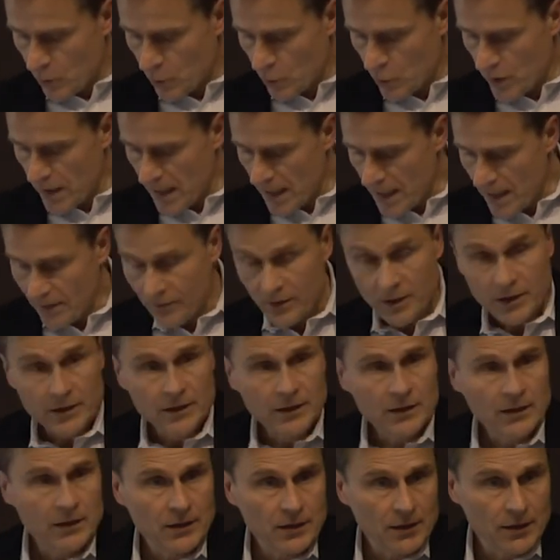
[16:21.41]
We have, a,
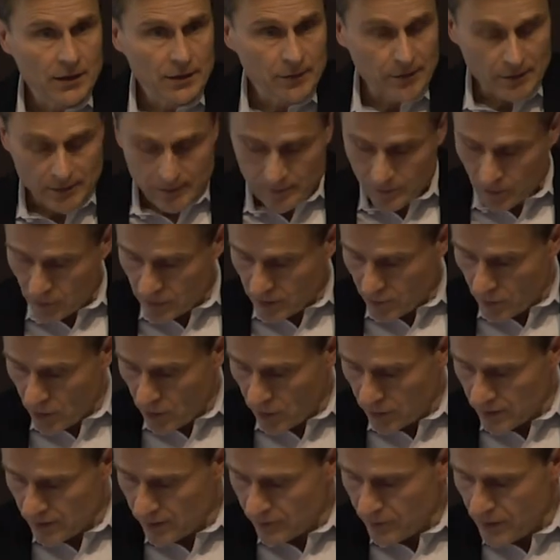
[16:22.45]
so I talked
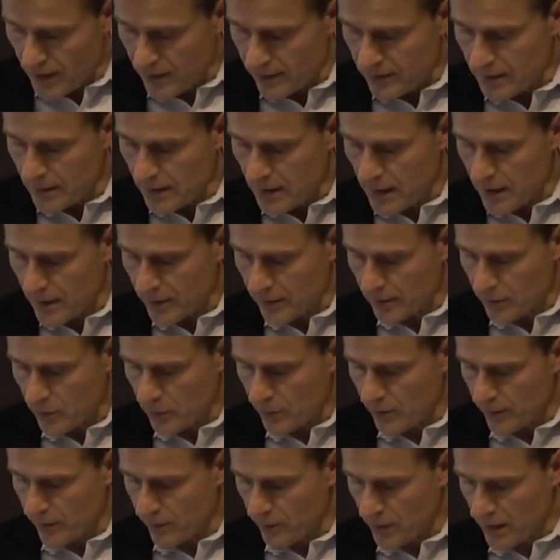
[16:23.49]
about a best-in-class
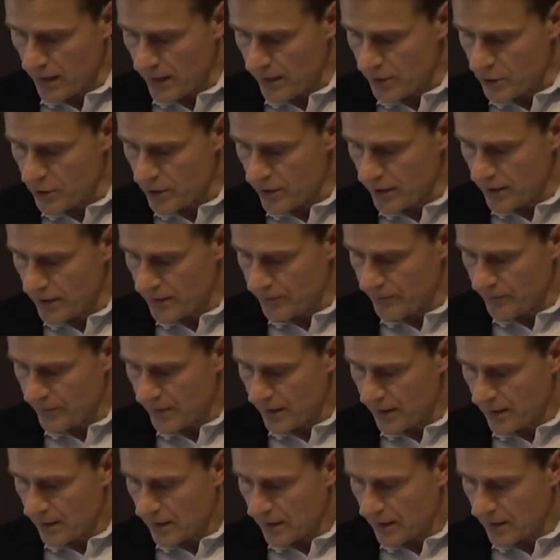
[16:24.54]
global supply chain,